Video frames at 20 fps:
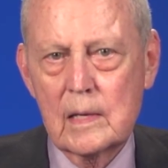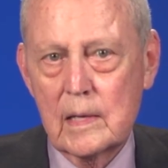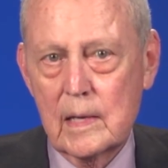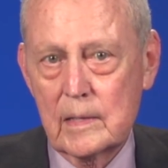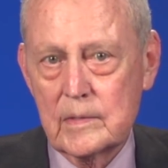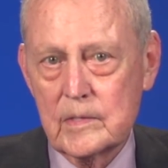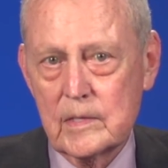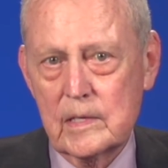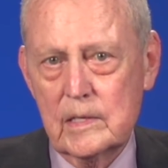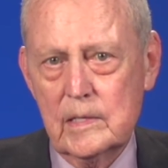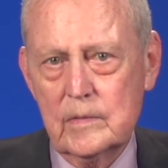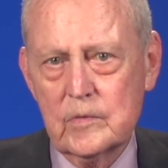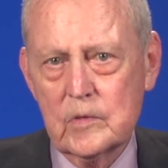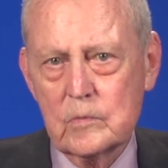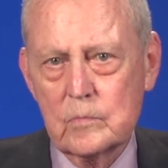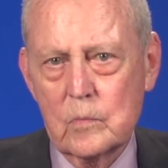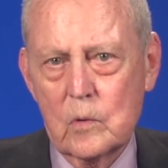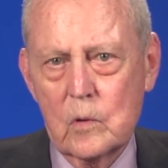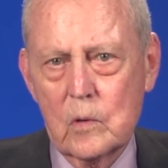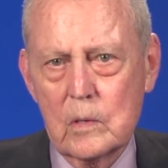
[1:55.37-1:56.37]
and the
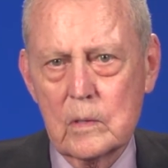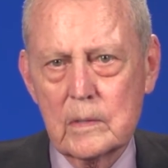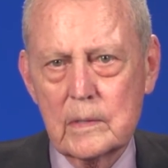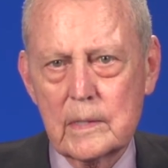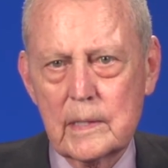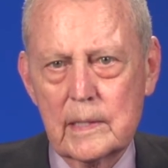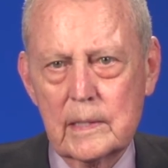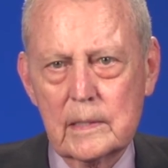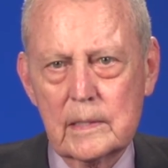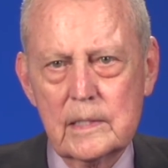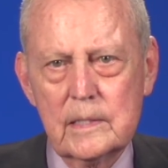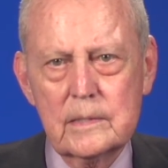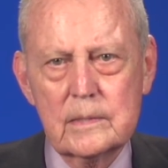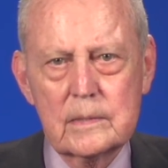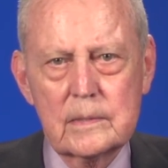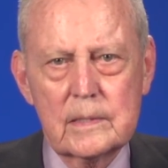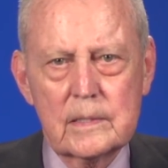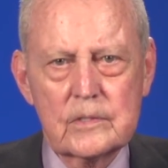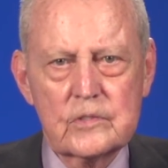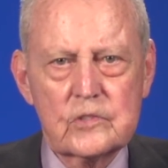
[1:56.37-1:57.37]
even more
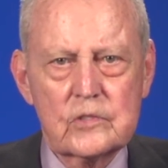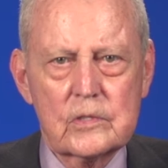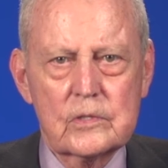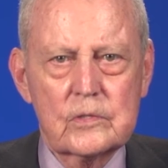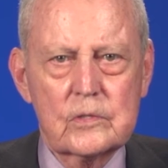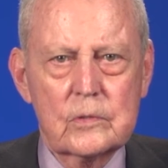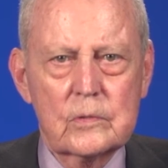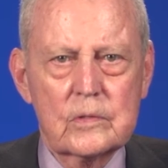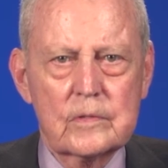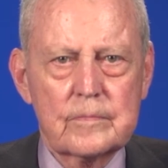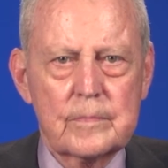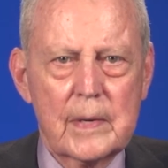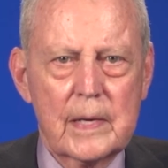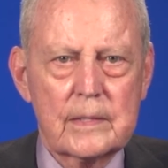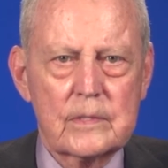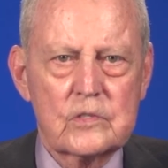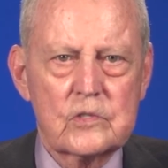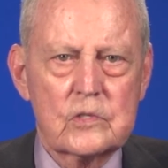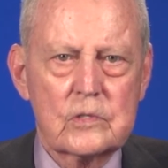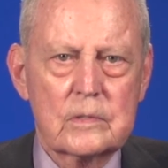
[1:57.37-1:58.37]
elite Institute of
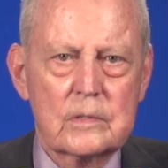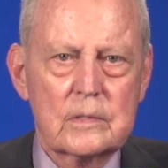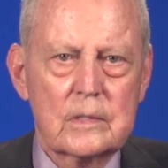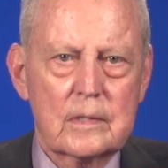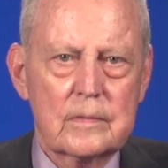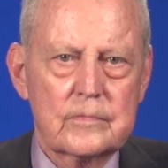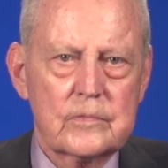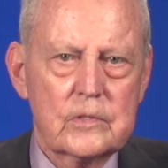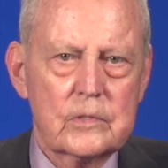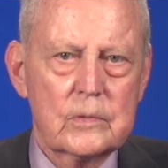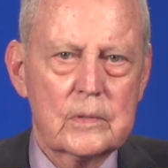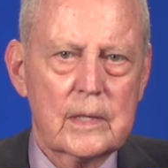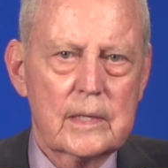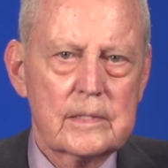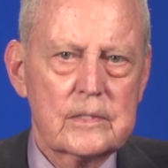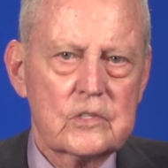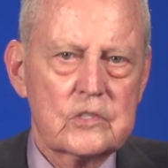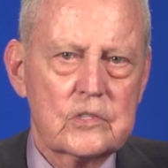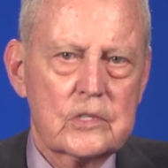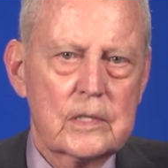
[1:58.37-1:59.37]
Medicine of the
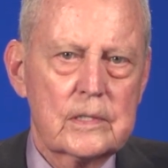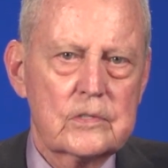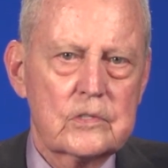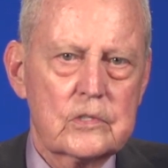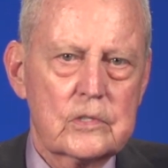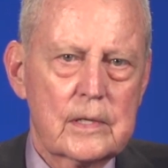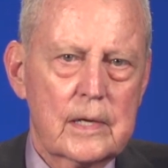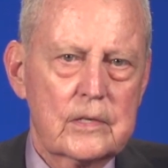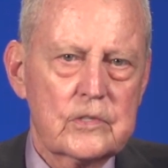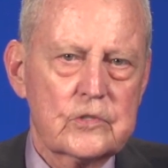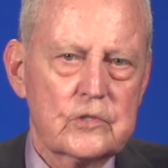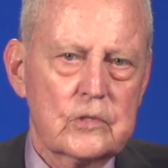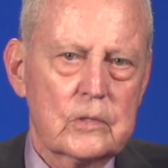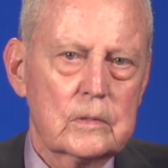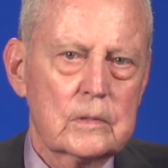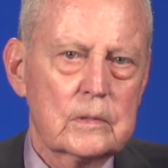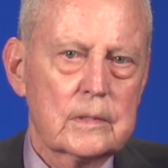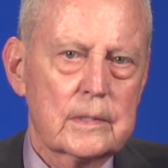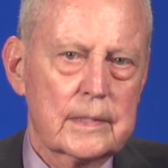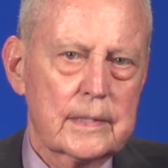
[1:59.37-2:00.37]
United States
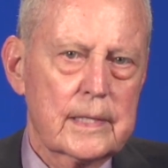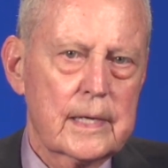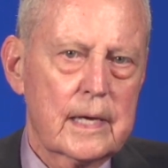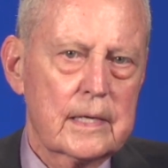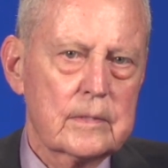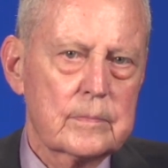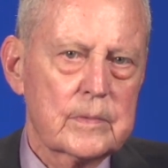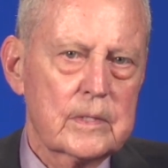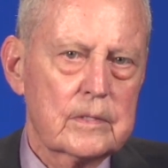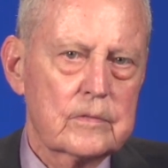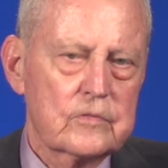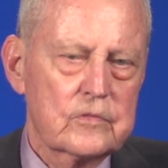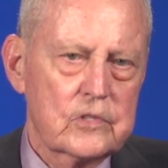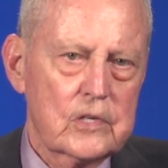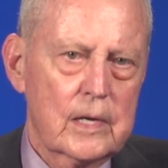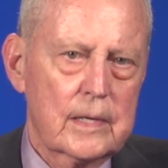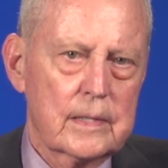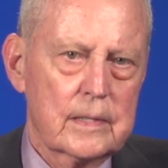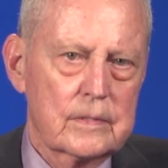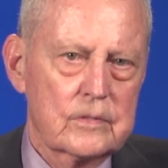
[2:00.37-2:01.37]
National Academy of
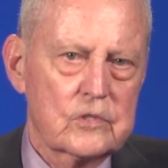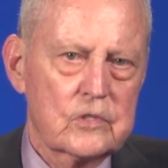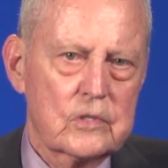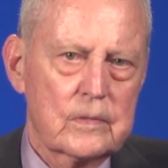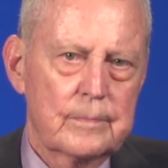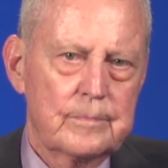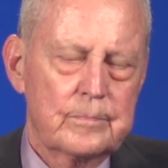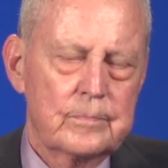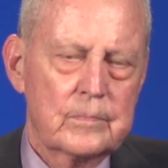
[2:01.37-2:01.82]
Science.